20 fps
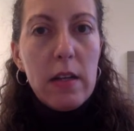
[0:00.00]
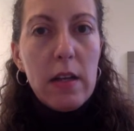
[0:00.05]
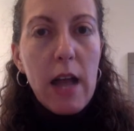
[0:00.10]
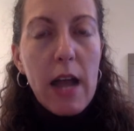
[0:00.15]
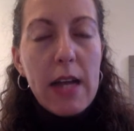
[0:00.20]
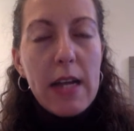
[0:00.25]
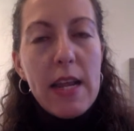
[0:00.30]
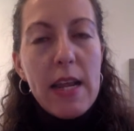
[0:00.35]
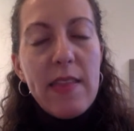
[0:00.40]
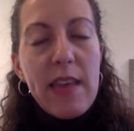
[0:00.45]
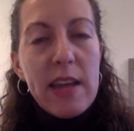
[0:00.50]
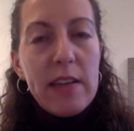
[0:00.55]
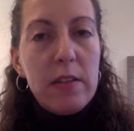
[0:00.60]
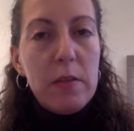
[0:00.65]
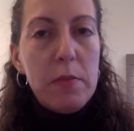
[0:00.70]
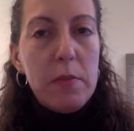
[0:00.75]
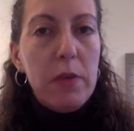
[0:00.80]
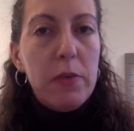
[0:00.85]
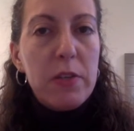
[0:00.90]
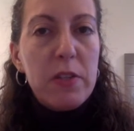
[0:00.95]
I need that
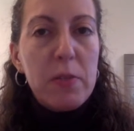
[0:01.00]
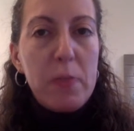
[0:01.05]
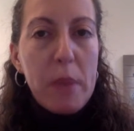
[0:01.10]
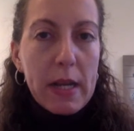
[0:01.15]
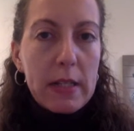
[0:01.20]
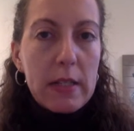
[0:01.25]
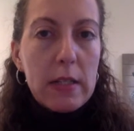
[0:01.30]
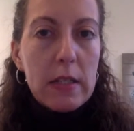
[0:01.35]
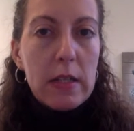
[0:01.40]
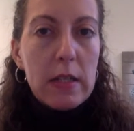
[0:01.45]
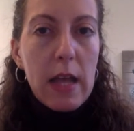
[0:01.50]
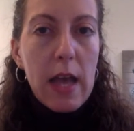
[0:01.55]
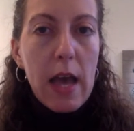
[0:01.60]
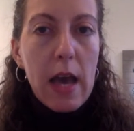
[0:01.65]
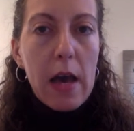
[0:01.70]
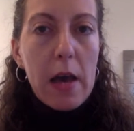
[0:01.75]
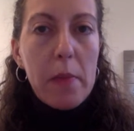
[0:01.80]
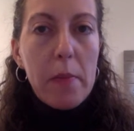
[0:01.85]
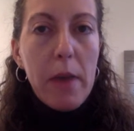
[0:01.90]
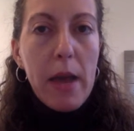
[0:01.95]
to be respected.
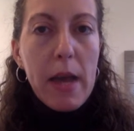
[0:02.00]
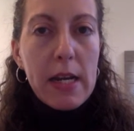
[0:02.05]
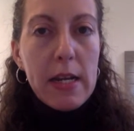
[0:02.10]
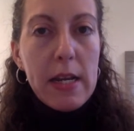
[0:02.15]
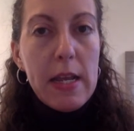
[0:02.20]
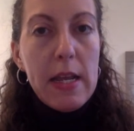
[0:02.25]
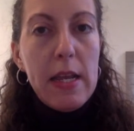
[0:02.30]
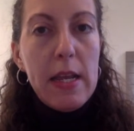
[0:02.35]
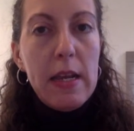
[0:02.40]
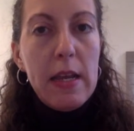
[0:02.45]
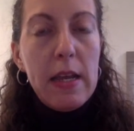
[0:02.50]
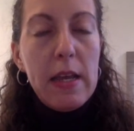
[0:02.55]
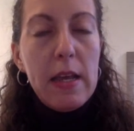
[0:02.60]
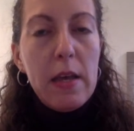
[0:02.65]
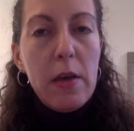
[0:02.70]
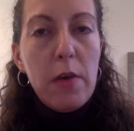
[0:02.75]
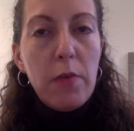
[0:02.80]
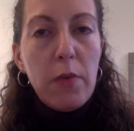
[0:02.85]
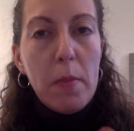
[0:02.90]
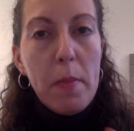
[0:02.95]
I need
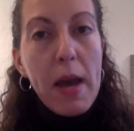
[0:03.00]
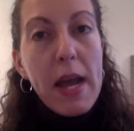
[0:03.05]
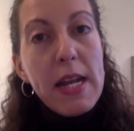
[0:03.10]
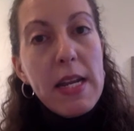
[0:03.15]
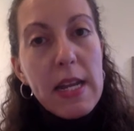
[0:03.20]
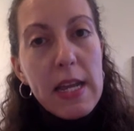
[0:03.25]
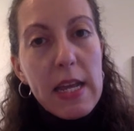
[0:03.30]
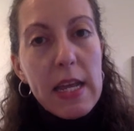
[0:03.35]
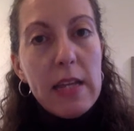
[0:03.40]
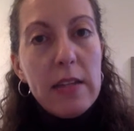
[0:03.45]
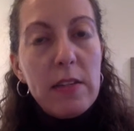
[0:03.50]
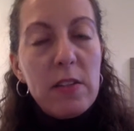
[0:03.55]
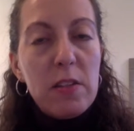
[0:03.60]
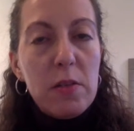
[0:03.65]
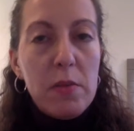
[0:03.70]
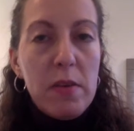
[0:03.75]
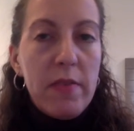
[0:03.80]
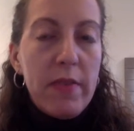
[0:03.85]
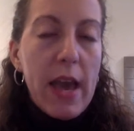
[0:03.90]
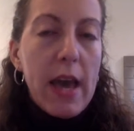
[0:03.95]
for my needs
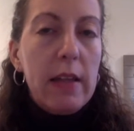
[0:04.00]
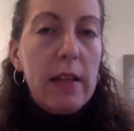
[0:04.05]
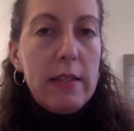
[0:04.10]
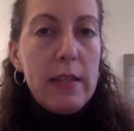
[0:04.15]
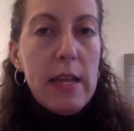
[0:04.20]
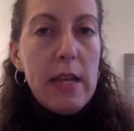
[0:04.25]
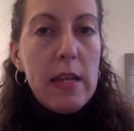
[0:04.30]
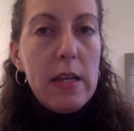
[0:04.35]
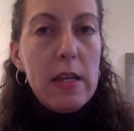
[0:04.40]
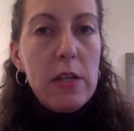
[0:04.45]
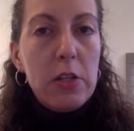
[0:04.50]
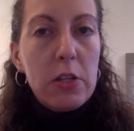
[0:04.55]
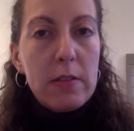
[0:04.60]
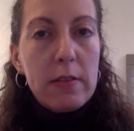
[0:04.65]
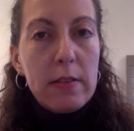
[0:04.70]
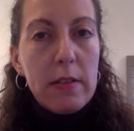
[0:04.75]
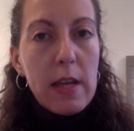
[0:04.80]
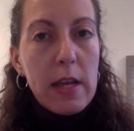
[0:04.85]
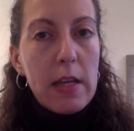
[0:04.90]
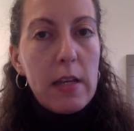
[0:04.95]
to be validated,
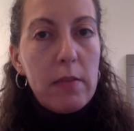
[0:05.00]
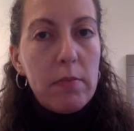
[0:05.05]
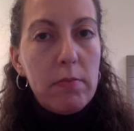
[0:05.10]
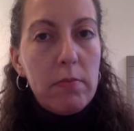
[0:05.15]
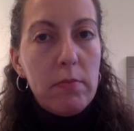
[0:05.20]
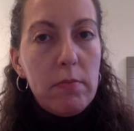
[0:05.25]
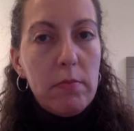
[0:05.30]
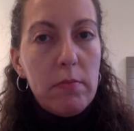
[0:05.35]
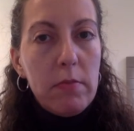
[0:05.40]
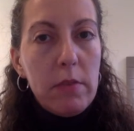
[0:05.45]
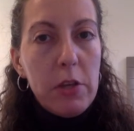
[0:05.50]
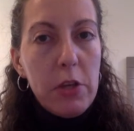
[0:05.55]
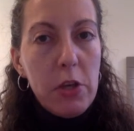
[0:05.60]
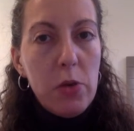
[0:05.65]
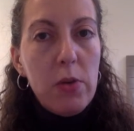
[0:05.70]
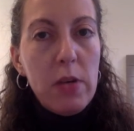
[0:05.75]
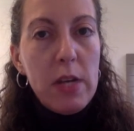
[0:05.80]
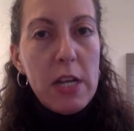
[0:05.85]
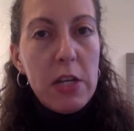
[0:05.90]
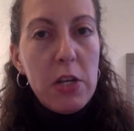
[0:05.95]
just like
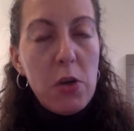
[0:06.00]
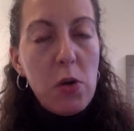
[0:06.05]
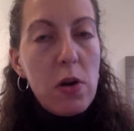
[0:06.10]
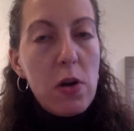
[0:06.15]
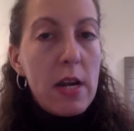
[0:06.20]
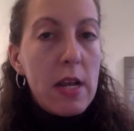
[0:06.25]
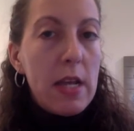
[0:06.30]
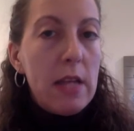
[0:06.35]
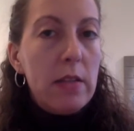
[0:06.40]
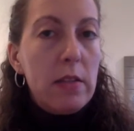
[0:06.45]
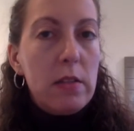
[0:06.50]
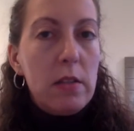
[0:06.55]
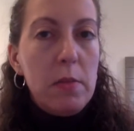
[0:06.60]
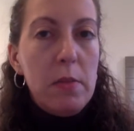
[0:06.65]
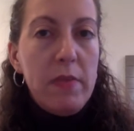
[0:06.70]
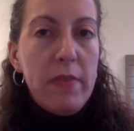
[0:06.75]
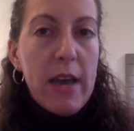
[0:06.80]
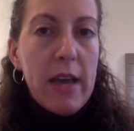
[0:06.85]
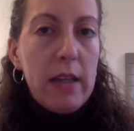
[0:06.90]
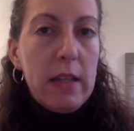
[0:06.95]
you need your needs to
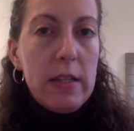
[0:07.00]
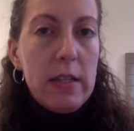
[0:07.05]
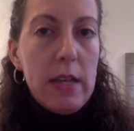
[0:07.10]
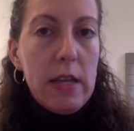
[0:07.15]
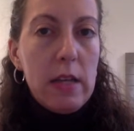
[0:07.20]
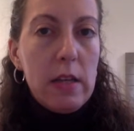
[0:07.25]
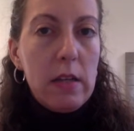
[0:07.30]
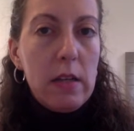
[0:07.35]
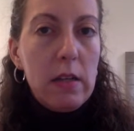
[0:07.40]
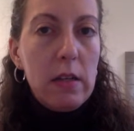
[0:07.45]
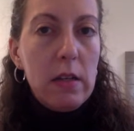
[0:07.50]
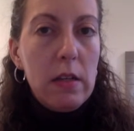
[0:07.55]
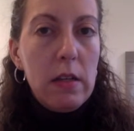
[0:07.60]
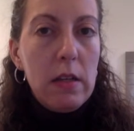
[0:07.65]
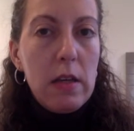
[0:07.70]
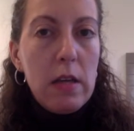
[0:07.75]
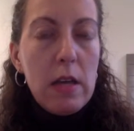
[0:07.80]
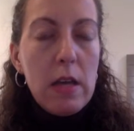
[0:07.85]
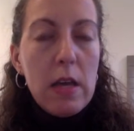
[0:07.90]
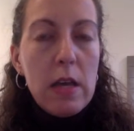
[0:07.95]
be validated.
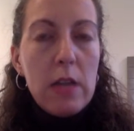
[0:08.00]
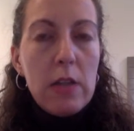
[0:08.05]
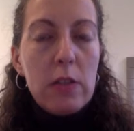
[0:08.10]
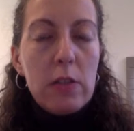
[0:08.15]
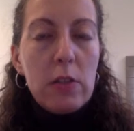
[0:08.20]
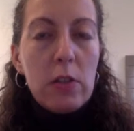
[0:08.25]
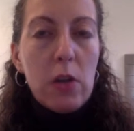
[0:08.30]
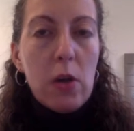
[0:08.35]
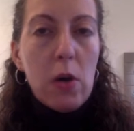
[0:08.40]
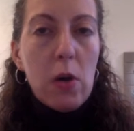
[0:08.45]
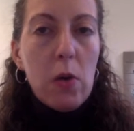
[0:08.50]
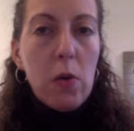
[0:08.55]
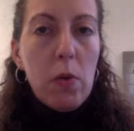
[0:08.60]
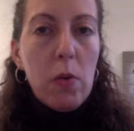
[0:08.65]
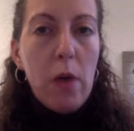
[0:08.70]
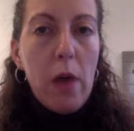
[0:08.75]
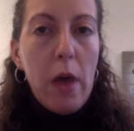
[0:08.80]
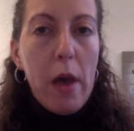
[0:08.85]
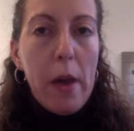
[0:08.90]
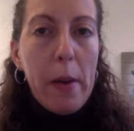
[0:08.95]

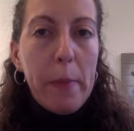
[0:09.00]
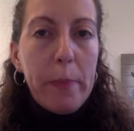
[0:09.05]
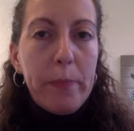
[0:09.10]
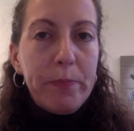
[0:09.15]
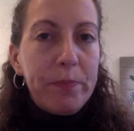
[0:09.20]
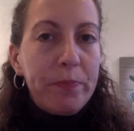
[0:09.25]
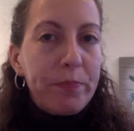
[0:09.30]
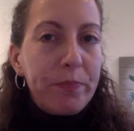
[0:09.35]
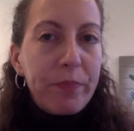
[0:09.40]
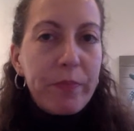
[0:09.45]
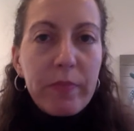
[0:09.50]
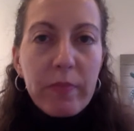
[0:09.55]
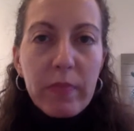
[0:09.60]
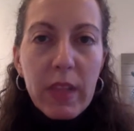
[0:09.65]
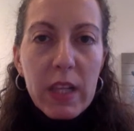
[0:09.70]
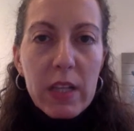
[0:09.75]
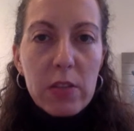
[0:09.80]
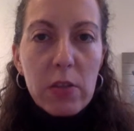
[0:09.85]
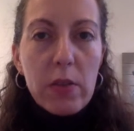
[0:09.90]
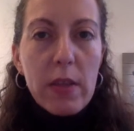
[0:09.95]
So,
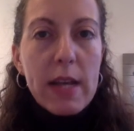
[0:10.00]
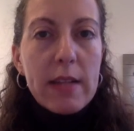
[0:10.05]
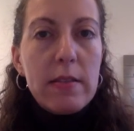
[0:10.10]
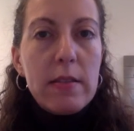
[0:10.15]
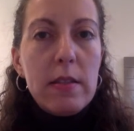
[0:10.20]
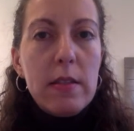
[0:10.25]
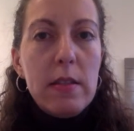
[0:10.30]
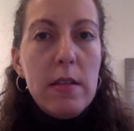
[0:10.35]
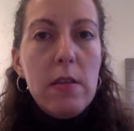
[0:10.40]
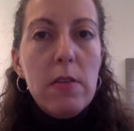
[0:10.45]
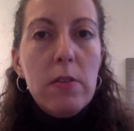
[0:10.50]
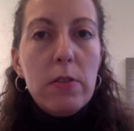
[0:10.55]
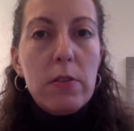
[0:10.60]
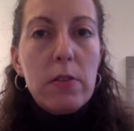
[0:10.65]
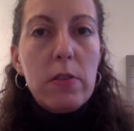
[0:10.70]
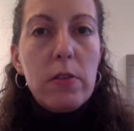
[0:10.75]
so that's the deal.